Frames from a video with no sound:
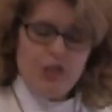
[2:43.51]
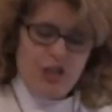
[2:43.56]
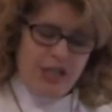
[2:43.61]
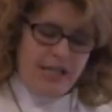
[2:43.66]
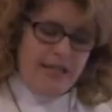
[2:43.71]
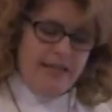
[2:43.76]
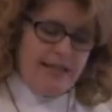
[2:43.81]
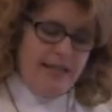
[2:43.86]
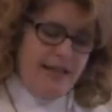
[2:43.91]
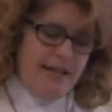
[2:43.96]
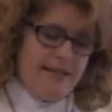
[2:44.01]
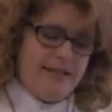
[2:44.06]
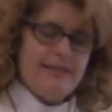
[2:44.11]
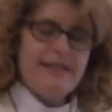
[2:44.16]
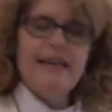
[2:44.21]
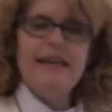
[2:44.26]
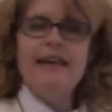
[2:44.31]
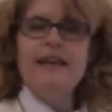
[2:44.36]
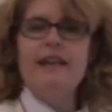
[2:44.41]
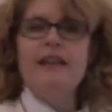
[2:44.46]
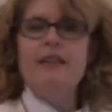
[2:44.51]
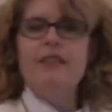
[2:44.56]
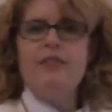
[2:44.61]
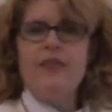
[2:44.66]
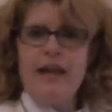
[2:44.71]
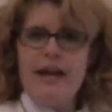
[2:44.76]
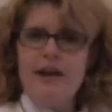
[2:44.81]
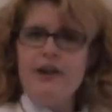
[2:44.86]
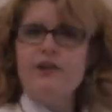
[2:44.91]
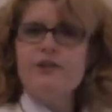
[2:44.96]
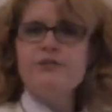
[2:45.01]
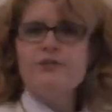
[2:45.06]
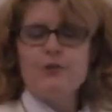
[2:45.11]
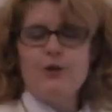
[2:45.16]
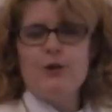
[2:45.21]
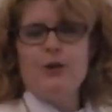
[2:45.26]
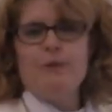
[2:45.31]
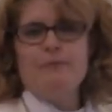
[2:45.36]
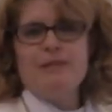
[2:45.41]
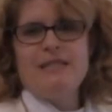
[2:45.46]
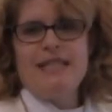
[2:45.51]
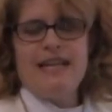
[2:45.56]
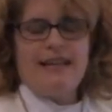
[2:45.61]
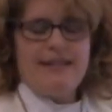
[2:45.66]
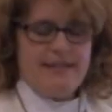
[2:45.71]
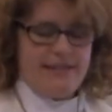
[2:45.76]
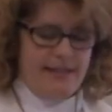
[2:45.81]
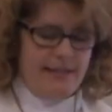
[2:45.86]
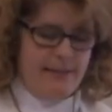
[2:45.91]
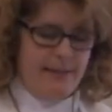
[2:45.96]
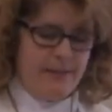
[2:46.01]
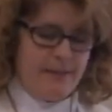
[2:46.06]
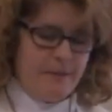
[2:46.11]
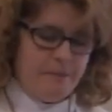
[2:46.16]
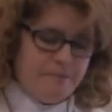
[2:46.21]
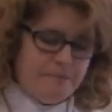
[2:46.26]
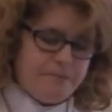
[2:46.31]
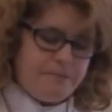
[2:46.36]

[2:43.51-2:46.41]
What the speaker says: Jesus in their circumstances.